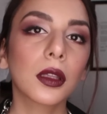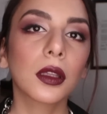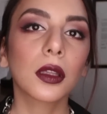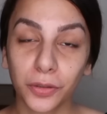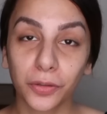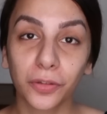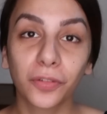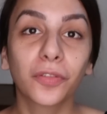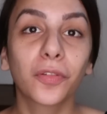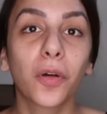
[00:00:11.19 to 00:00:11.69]

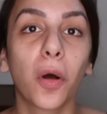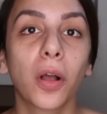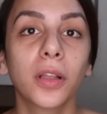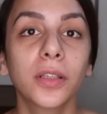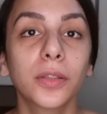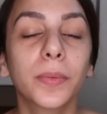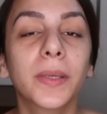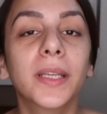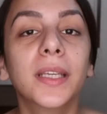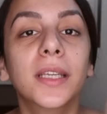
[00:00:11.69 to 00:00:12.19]
So of
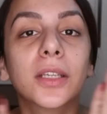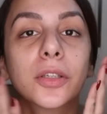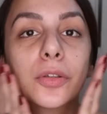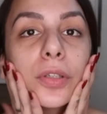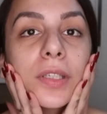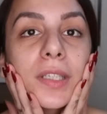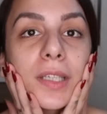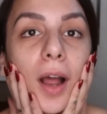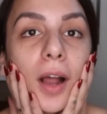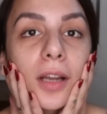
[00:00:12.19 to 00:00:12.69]
course, we need to
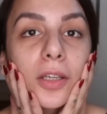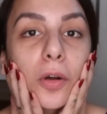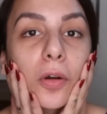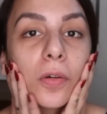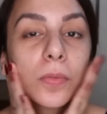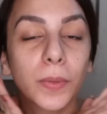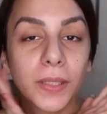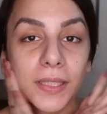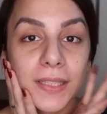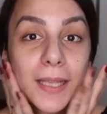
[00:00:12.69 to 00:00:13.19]
start
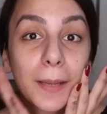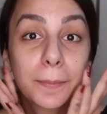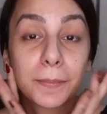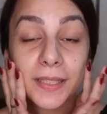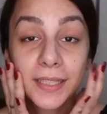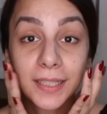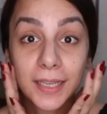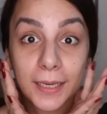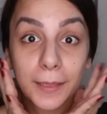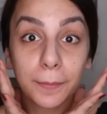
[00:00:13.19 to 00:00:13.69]
off with some
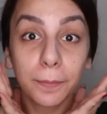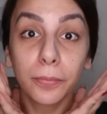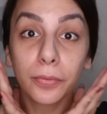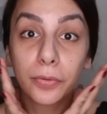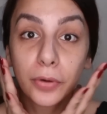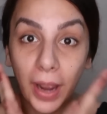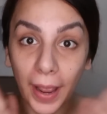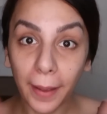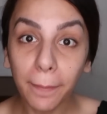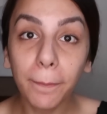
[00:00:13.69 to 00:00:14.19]
skin
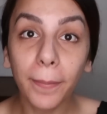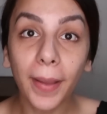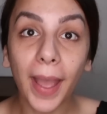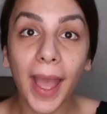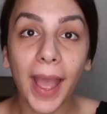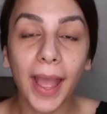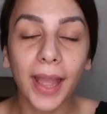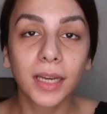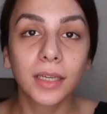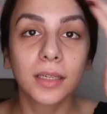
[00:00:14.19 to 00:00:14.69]
prep,
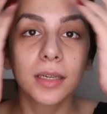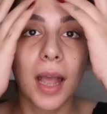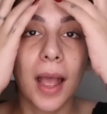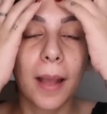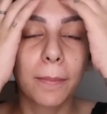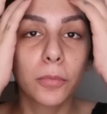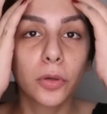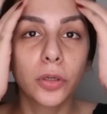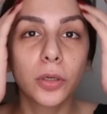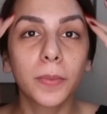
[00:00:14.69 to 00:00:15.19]
and
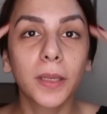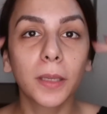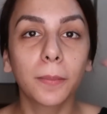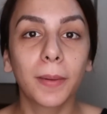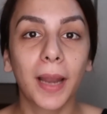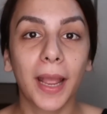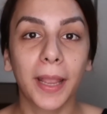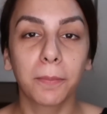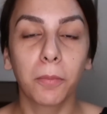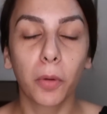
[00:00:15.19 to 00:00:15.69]
I'm going to be
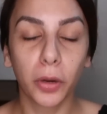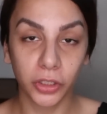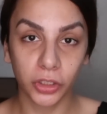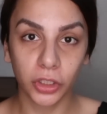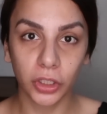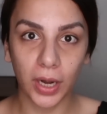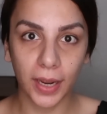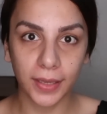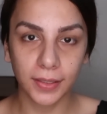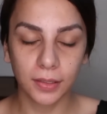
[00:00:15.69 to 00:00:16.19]
applying
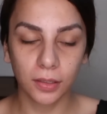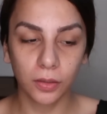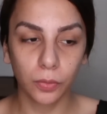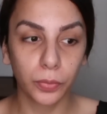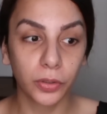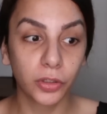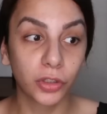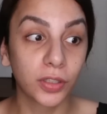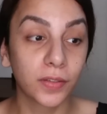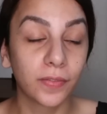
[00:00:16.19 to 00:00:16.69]
moisturizer,
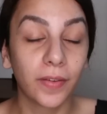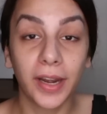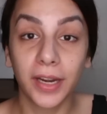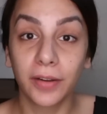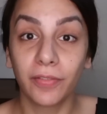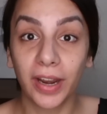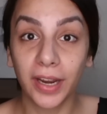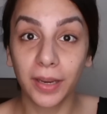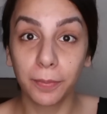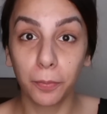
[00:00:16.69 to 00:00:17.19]
which is
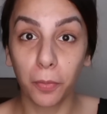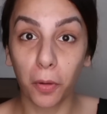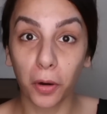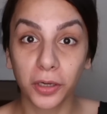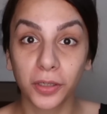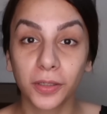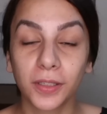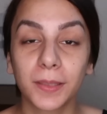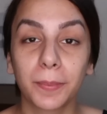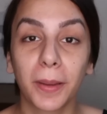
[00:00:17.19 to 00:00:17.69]
very
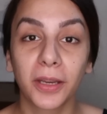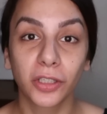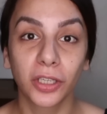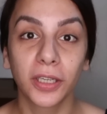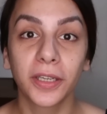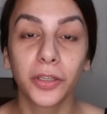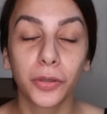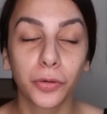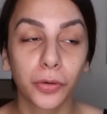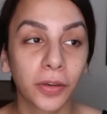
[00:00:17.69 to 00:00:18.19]
important,
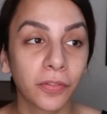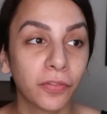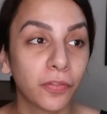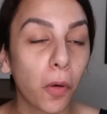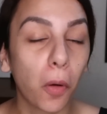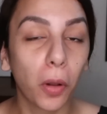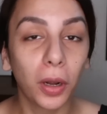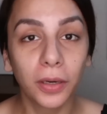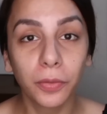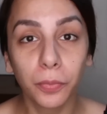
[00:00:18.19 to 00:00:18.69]
especially during
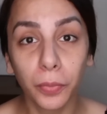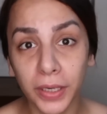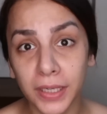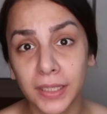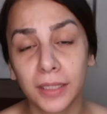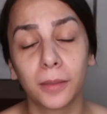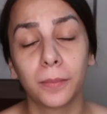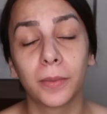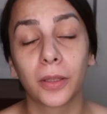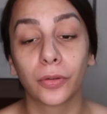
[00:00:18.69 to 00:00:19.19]
fall and
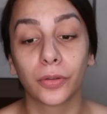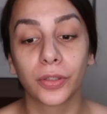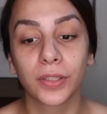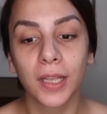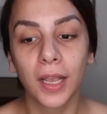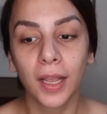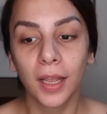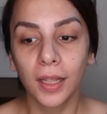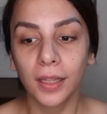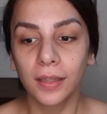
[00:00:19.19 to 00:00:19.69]
winter because
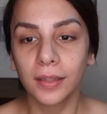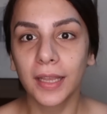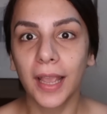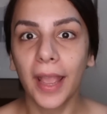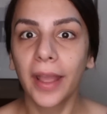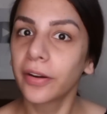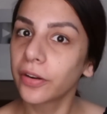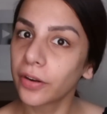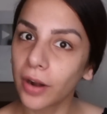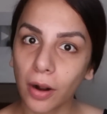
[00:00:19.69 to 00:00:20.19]
the
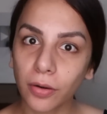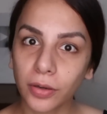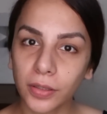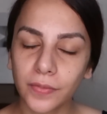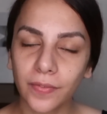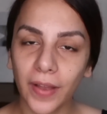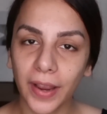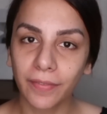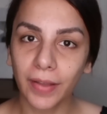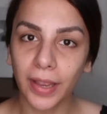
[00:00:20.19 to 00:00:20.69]
air around
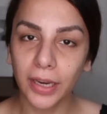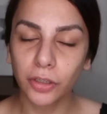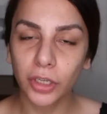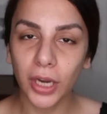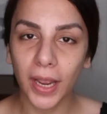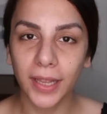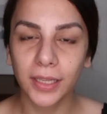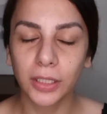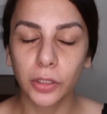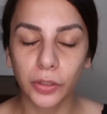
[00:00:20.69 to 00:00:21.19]
is very
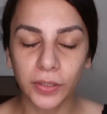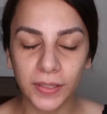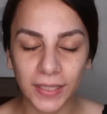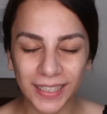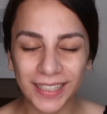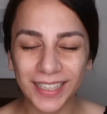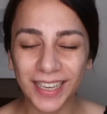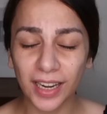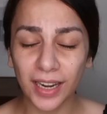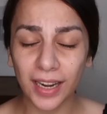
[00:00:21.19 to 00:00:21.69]
dry and your
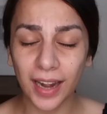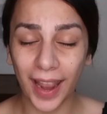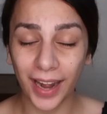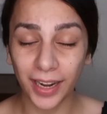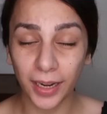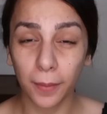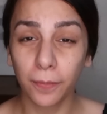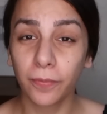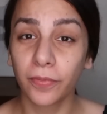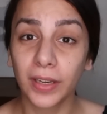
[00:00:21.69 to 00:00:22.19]
skin can
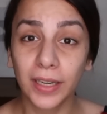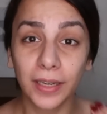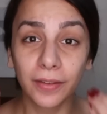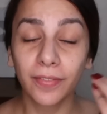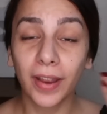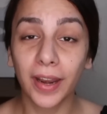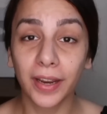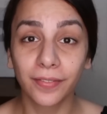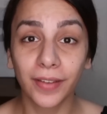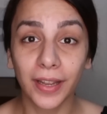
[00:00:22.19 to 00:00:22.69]
end up feeling
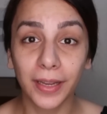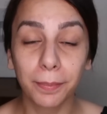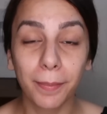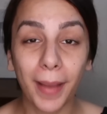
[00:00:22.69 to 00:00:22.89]
very